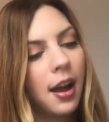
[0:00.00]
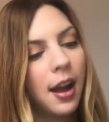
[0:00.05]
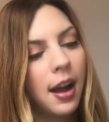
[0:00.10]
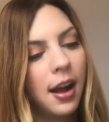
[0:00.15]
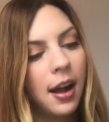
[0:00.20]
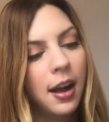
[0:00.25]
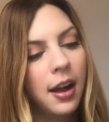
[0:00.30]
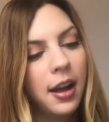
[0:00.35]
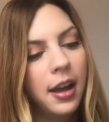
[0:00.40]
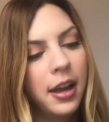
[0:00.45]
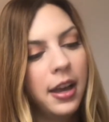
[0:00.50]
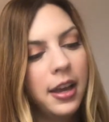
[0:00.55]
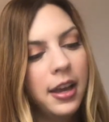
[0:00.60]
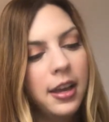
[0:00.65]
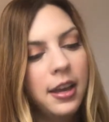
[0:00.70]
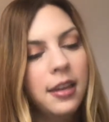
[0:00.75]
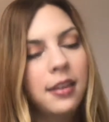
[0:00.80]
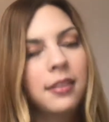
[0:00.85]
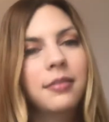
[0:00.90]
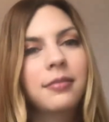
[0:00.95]

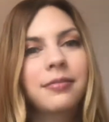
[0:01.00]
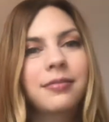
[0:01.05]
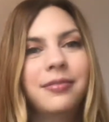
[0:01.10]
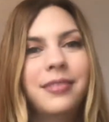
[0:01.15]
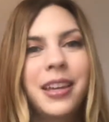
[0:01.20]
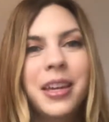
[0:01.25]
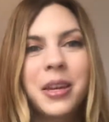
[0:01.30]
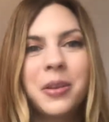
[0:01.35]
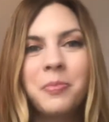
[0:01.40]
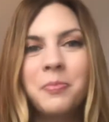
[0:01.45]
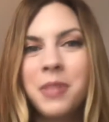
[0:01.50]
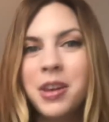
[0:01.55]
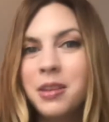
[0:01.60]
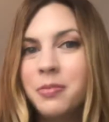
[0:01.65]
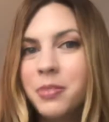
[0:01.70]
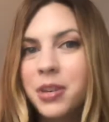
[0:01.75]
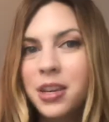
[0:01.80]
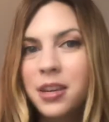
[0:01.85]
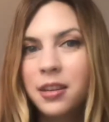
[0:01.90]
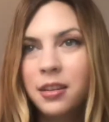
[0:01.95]
I think
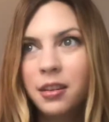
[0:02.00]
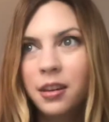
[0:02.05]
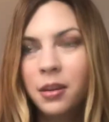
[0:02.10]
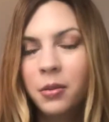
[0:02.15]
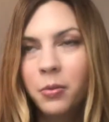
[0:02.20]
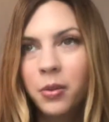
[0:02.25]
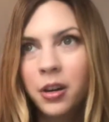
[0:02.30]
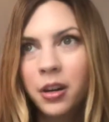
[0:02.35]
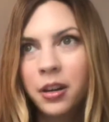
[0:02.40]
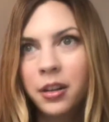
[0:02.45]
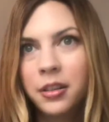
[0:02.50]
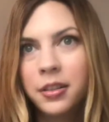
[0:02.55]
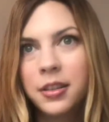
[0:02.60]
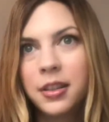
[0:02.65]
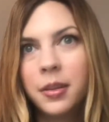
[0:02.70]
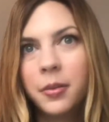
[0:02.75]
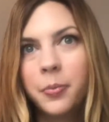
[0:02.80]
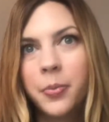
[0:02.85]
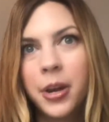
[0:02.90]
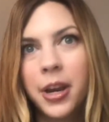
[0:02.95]
maybe it worked,
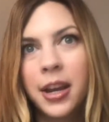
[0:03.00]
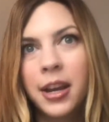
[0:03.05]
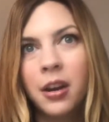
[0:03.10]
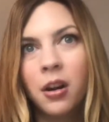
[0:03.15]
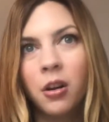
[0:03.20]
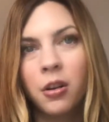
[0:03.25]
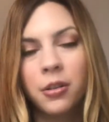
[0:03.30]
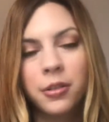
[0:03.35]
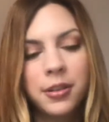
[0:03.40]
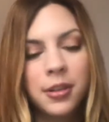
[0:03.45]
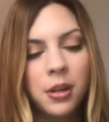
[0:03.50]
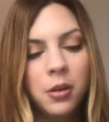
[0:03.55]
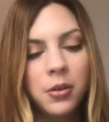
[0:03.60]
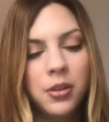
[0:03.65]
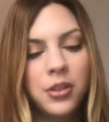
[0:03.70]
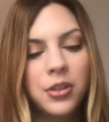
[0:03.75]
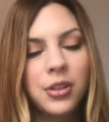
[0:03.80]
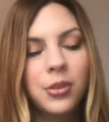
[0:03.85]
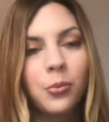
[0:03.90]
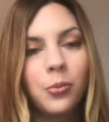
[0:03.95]
but it also
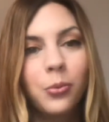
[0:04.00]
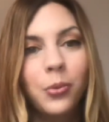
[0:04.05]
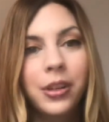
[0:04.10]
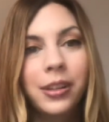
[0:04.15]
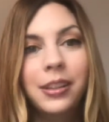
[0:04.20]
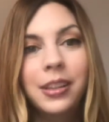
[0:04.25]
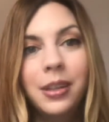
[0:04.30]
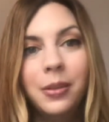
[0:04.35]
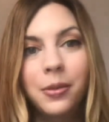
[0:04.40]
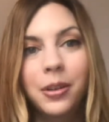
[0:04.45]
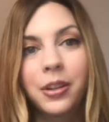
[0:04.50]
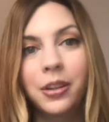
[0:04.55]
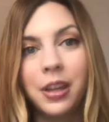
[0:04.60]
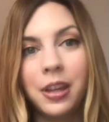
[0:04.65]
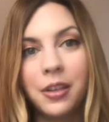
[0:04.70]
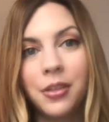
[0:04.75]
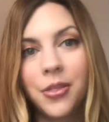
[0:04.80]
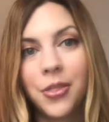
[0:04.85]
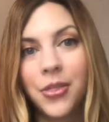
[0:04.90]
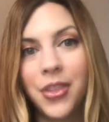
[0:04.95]
is just really,
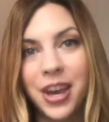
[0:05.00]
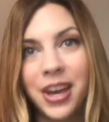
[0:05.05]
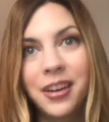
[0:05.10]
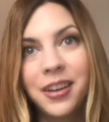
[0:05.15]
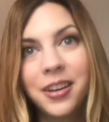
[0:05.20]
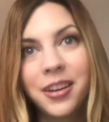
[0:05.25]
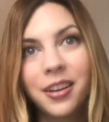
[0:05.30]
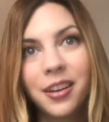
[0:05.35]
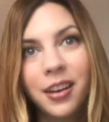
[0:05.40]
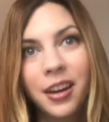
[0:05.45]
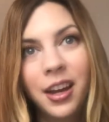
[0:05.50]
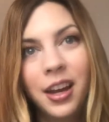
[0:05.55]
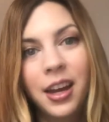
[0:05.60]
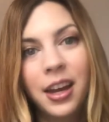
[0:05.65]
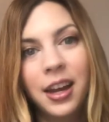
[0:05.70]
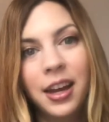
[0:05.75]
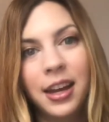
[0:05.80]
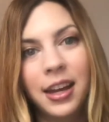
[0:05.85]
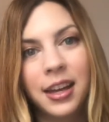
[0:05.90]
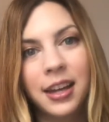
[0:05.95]
really thick,
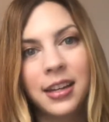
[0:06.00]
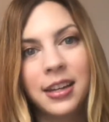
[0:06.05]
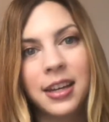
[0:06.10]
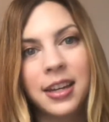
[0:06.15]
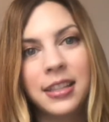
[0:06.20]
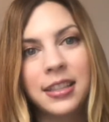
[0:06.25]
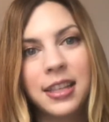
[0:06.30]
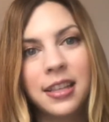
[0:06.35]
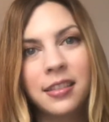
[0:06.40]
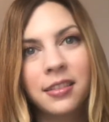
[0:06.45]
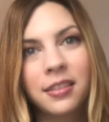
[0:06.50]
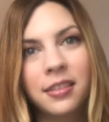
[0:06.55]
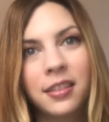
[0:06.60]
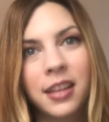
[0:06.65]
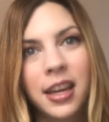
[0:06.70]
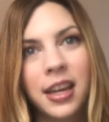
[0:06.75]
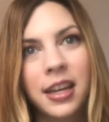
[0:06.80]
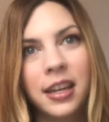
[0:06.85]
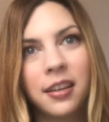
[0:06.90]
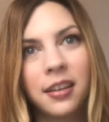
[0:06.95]
and I didn't
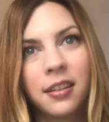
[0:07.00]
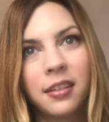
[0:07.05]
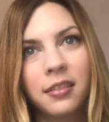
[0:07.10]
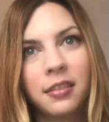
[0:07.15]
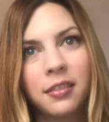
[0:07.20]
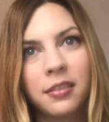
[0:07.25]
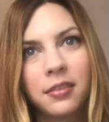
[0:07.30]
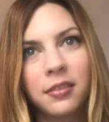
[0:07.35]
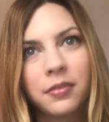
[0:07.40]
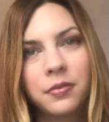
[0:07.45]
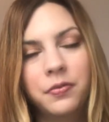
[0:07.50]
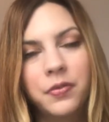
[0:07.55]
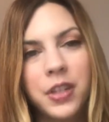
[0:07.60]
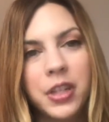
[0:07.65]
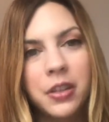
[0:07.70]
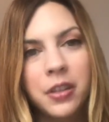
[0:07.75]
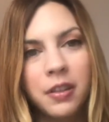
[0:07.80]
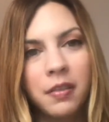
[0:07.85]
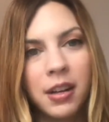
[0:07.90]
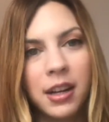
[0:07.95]
like
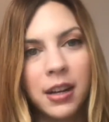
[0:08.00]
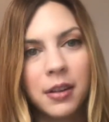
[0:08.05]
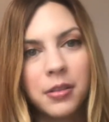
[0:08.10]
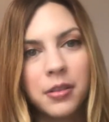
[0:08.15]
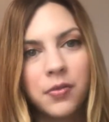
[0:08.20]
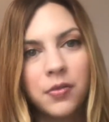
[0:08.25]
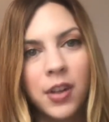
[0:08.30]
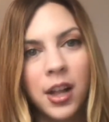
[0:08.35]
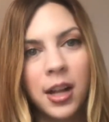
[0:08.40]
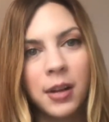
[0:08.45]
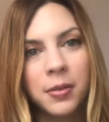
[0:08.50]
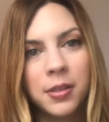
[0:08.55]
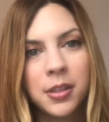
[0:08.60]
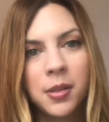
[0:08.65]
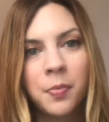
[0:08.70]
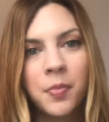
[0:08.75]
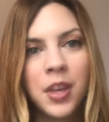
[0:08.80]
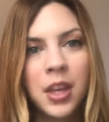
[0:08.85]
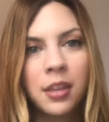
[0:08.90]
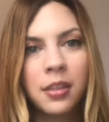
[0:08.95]
feeling like I was flying with
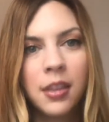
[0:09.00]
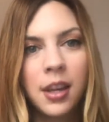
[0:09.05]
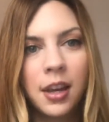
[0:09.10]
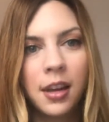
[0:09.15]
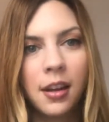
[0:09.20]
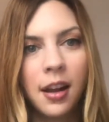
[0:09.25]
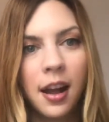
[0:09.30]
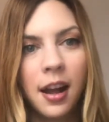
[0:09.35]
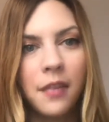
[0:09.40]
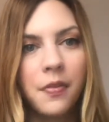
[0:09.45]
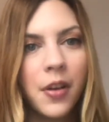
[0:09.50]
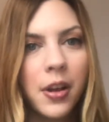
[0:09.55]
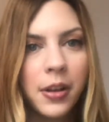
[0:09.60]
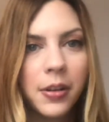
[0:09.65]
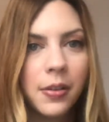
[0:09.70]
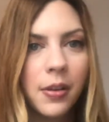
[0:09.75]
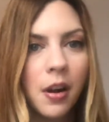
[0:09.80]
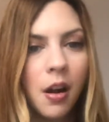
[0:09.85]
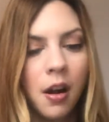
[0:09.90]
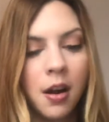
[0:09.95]
something thick. I felt like
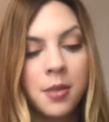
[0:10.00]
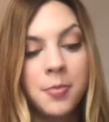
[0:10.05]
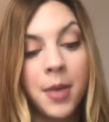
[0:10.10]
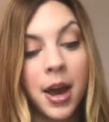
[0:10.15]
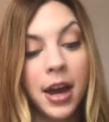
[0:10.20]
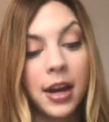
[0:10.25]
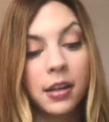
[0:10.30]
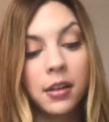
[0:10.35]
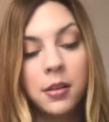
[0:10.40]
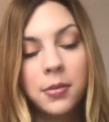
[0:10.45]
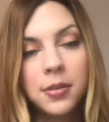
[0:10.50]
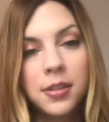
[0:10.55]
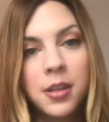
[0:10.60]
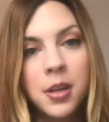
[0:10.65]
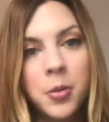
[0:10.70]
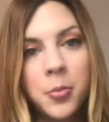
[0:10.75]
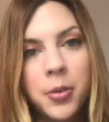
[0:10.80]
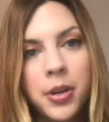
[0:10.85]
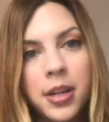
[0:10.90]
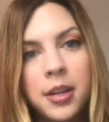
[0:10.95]
it automatically was
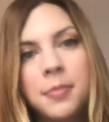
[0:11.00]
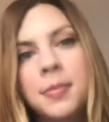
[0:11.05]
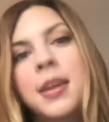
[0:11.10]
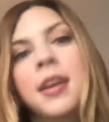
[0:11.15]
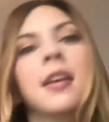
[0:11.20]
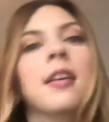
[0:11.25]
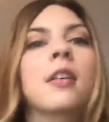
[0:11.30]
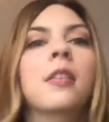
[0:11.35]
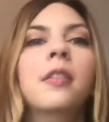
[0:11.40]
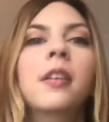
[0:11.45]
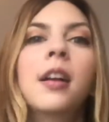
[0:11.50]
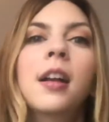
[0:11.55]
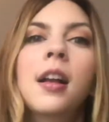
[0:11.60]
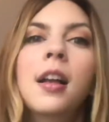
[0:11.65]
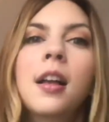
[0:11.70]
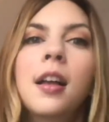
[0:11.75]
gonna break me out.